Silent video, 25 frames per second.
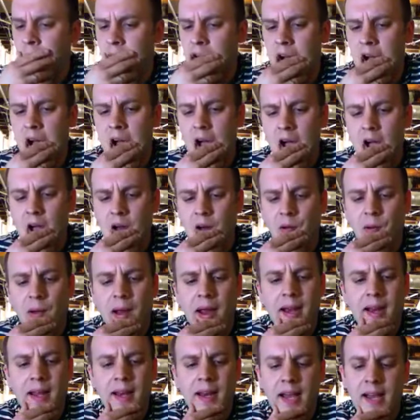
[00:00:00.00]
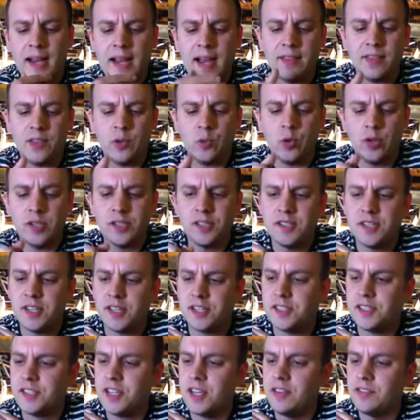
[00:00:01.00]
Granted, I got the
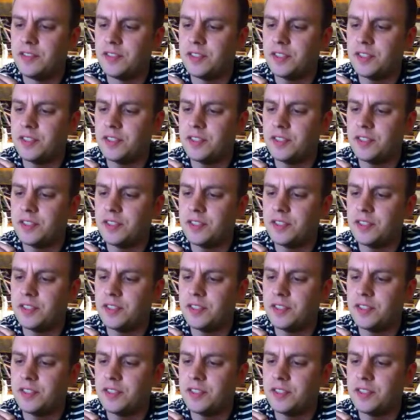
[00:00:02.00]
1/16